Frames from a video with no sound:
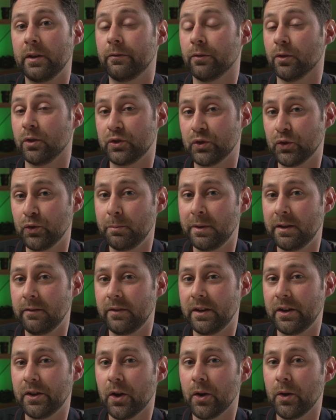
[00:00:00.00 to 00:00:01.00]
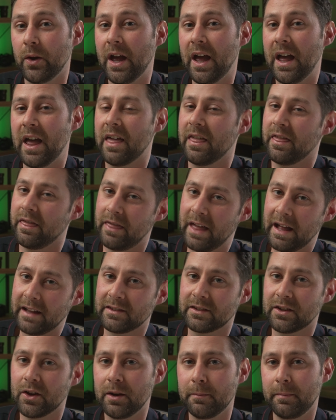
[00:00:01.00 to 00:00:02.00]
for a two minute video, that's
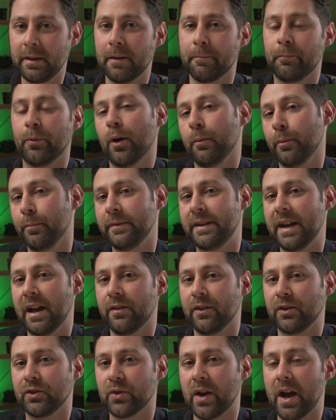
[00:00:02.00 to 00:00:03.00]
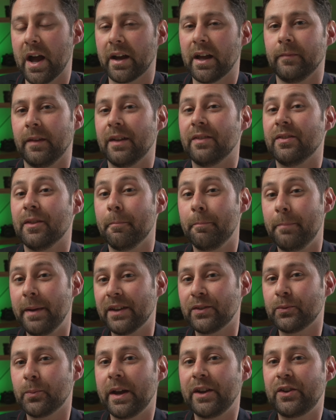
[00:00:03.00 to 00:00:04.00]
gonna be a problem down the track. The
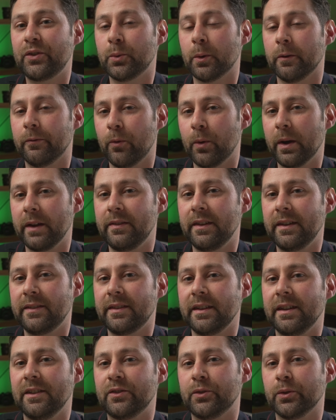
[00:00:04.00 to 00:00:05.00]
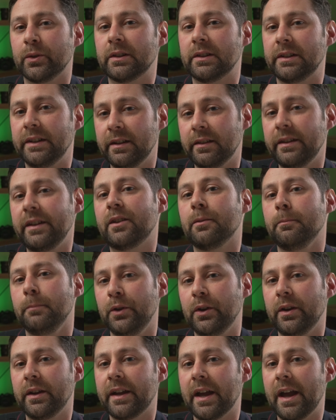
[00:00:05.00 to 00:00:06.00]
best way to avoid this is to clearly
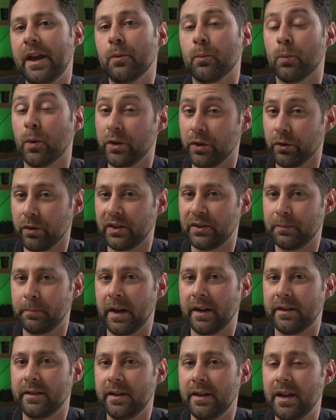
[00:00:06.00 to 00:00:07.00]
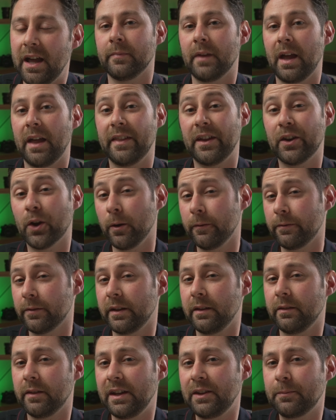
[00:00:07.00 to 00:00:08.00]
communicate what you're expecting, and then
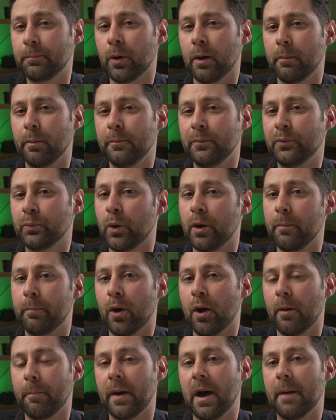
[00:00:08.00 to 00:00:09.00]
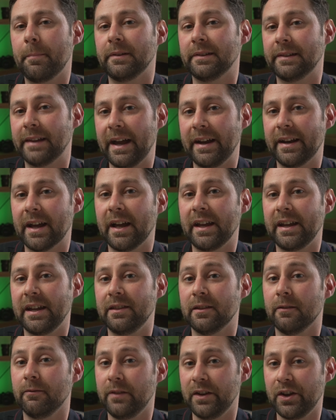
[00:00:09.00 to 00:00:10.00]
hopefully these problems won't pop up later
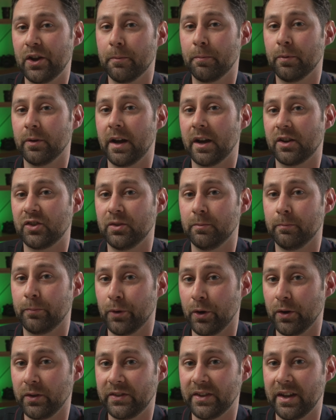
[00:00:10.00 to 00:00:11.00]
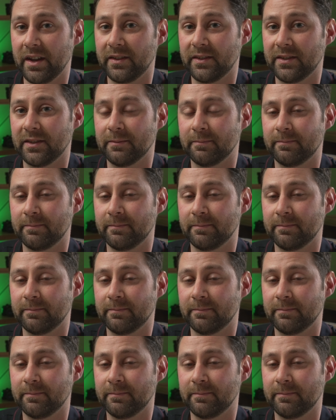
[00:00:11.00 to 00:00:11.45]
in the video production process.